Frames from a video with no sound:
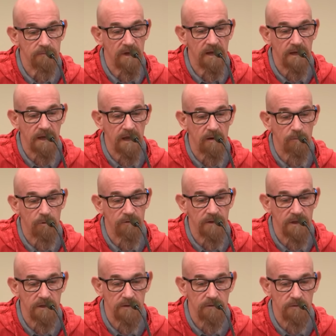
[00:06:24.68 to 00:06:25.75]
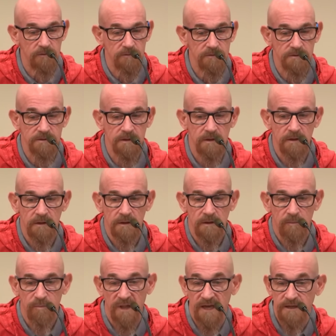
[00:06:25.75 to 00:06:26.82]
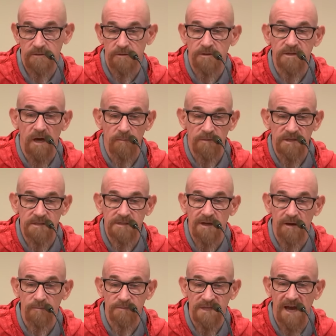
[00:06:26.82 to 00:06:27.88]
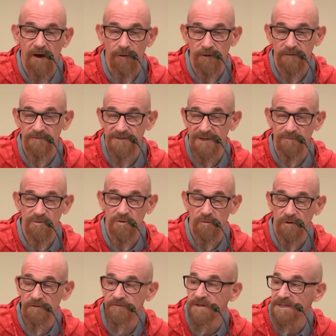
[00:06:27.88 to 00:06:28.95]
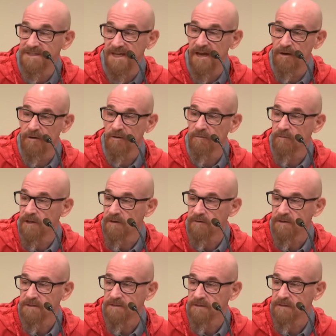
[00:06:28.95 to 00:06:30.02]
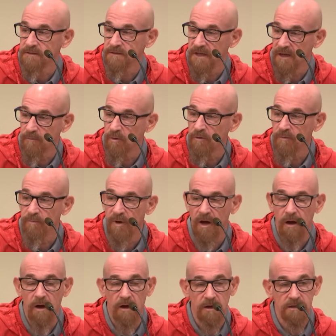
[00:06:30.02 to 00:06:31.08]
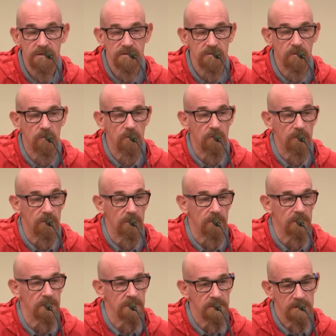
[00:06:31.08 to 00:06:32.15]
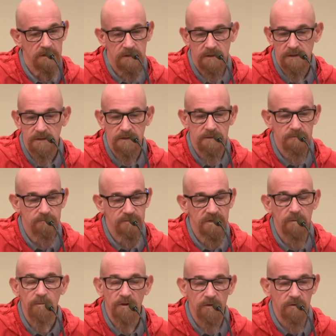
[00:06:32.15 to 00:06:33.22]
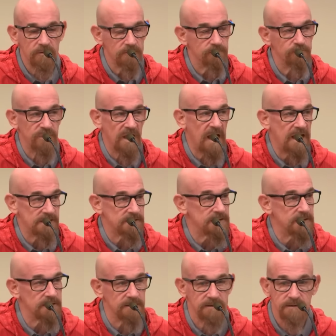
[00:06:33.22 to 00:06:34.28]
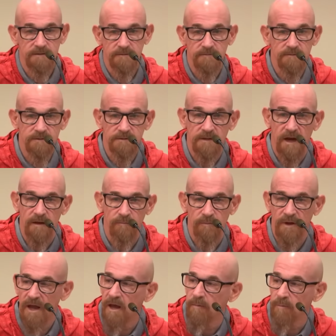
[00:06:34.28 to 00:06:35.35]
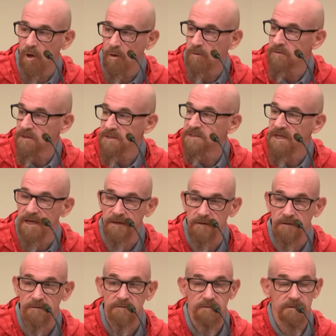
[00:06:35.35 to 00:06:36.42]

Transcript: any ammo they use, blanks or dummies, comes out of some sort of container, whether it's a labeled box or some other plastic type ammo container.